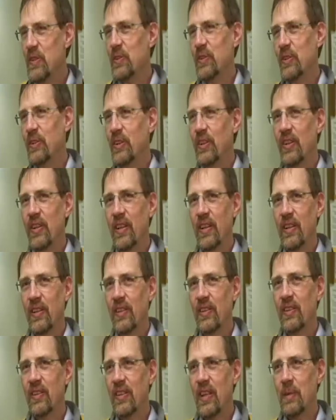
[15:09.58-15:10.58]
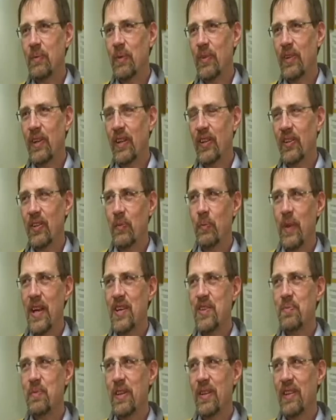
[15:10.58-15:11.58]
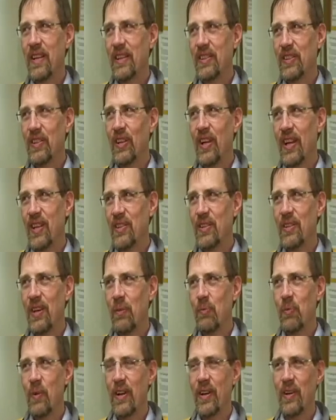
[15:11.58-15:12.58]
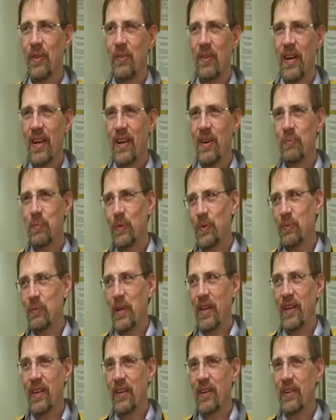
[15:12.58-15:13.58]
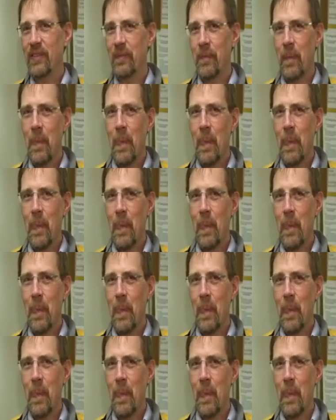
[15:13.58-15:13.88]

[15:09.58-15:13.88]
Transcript: of those feel-good things type of things. It makes me, like tonight, I'm running around, pulling my hair out,